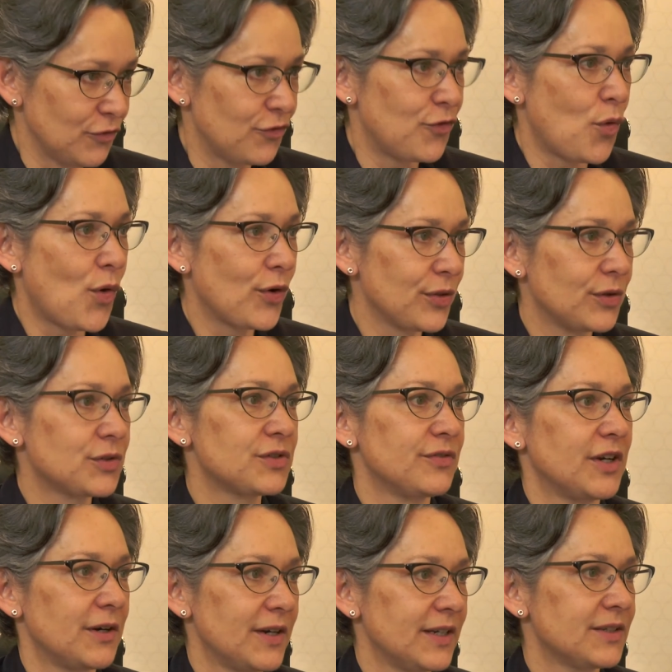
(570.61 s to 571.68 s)
for those
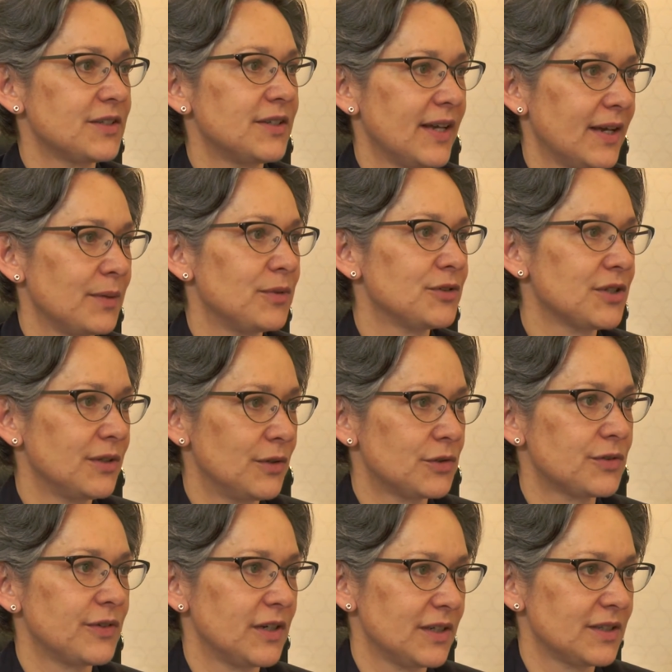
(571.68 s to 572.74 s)
various tables and
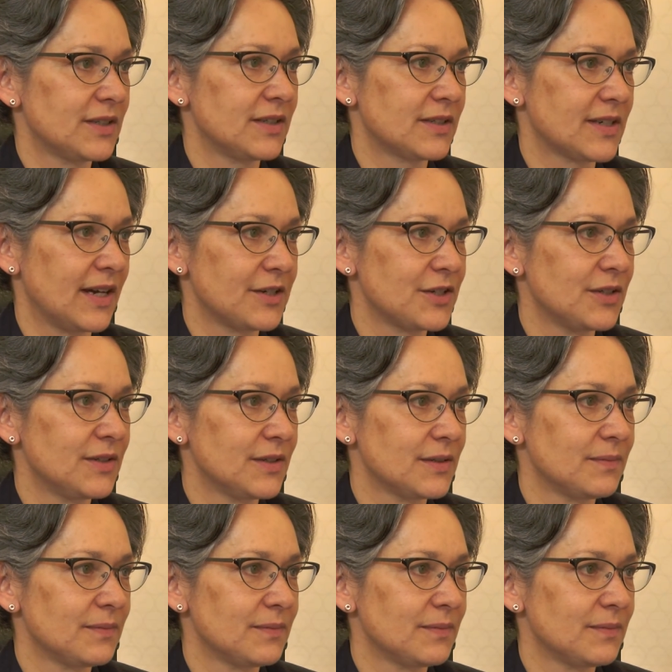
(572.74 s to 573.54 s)
those various discussions.